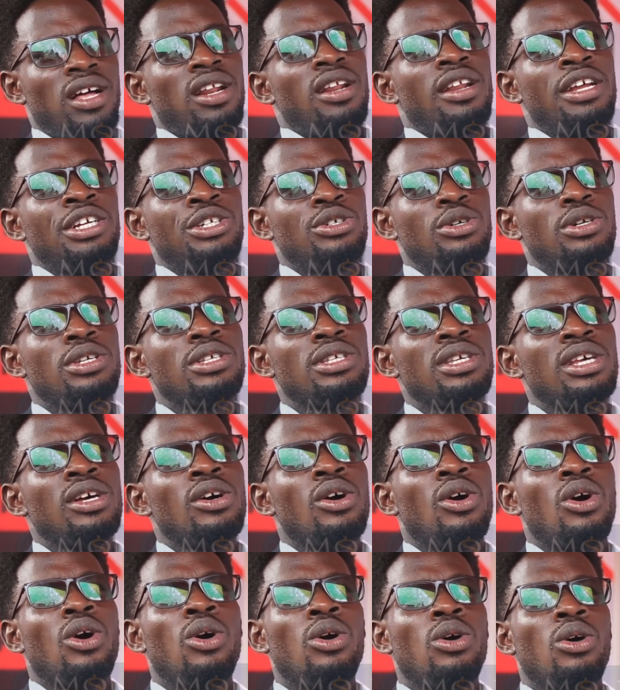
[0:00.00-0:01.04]
of calculations
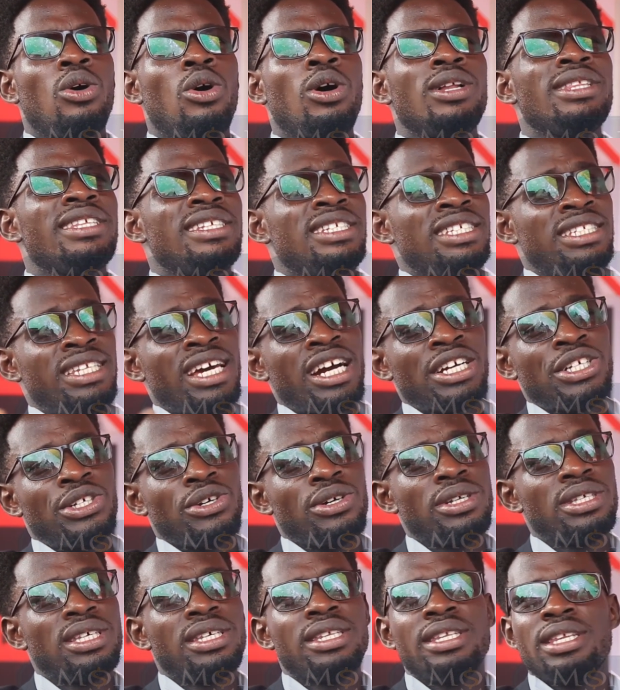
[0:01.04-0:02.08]
or all the
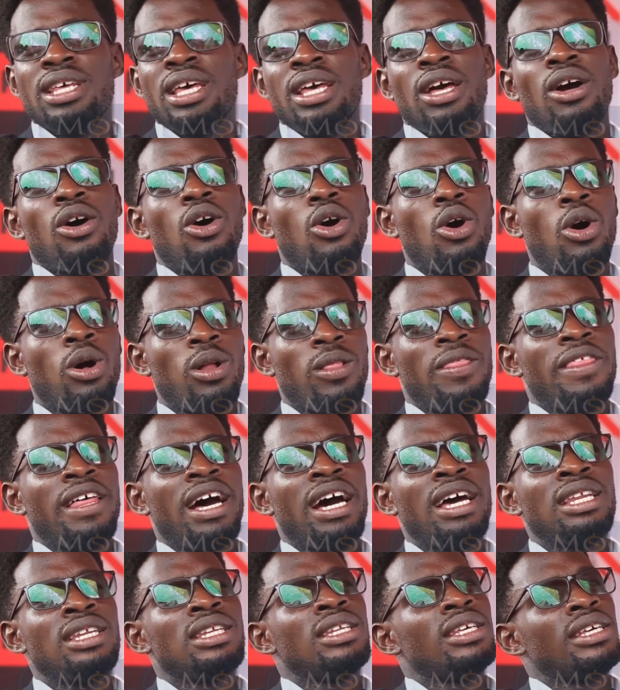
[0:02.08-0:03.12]
deductions. All
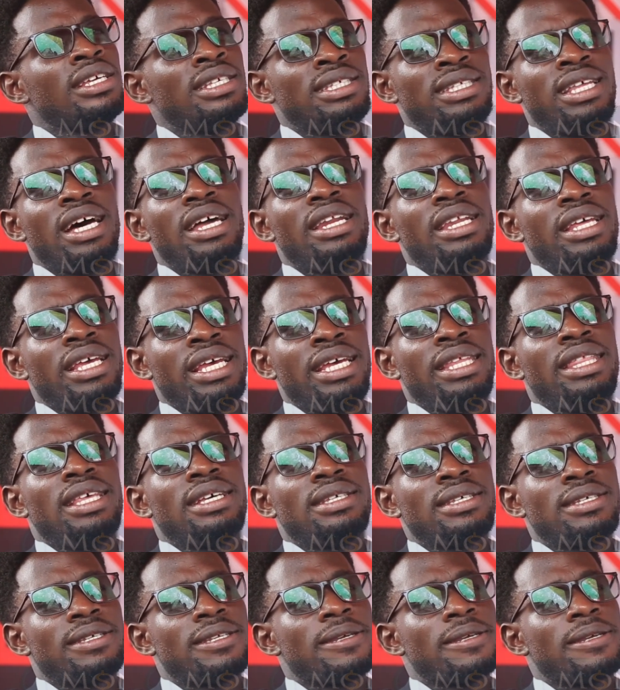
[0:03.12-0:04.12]
that is done in the